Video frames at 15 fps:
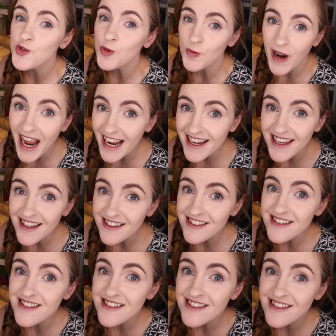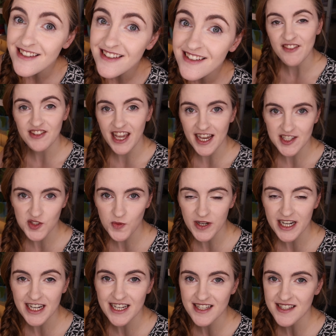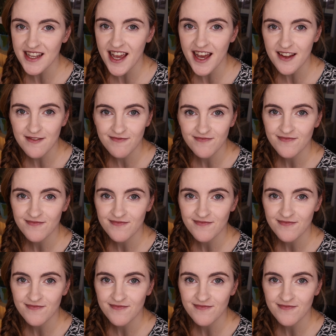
dragons. Have you guessed what it is yet?